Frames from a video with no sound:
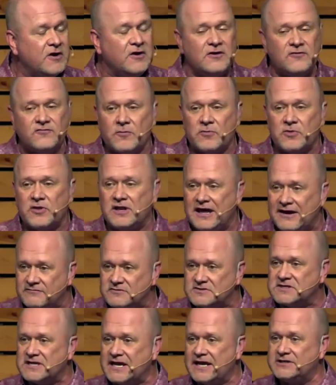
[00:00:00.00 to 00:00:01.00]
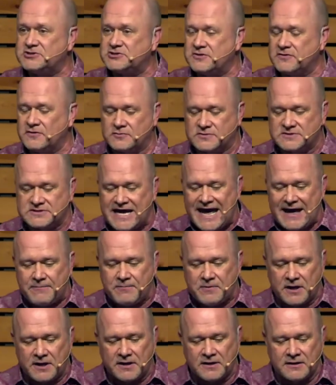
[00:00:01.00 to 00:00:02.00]
from the devastation that was
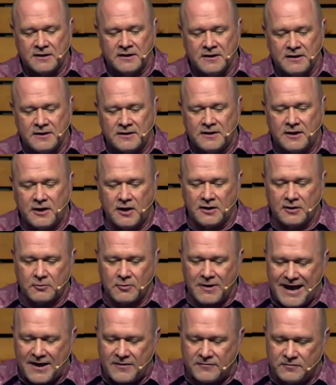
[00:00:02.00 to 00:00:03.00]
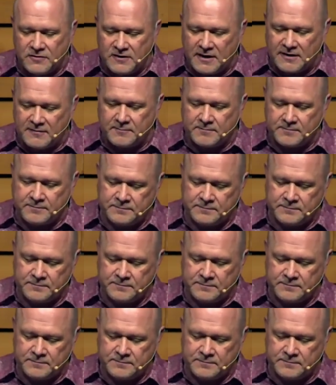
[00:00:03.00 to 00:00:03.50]
happening all around them.